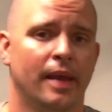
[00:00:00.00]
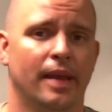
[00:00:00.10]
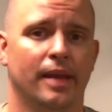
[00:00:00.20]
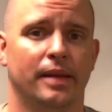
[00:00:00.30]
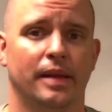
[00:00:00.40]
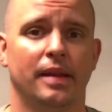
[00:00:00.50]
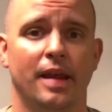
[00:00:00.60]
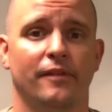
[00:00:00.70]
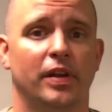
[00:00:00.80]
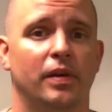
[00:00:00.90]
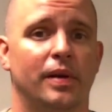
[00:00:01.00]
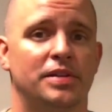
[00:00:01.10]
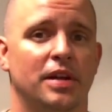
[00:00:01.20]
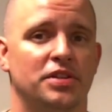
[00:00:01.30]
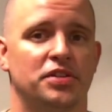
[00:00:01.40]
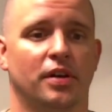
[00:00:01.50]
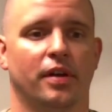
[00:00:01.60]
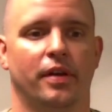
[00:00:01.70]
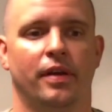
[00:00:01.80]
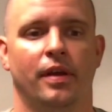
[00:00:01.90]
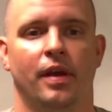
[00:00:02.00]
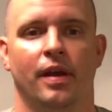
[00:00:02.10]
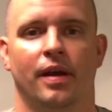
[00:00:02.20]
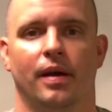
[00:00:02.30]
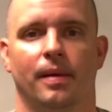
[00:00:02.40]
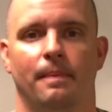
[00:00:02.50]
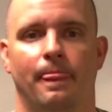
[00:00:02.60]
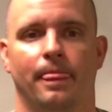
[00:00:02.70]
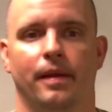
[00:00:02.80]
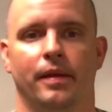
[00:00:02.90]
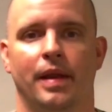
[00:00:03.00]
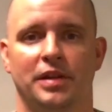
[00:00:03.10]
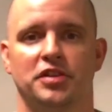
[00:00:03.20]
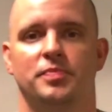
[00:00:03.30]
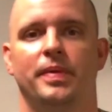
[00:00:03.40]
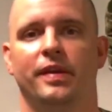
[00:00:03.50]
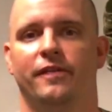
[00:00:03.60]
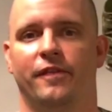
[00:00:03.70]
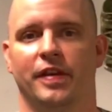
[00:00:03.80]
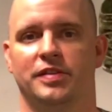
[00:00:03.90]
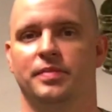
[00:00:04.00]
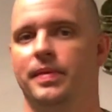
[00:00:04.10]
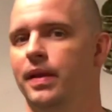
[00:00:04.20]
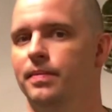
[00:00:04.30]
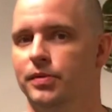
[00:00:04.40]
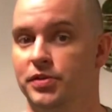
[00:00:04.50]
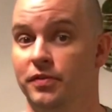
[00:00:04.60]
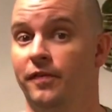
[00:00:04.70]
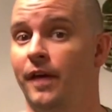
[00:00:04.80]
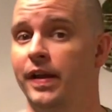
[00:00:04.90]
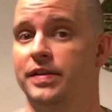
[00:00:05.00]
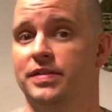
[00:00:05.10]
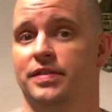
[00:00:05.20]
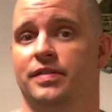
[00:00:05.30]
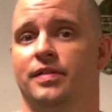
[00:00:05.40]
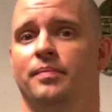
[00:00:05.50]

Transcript: And in that video, I touched on not just being fit to be able to fight,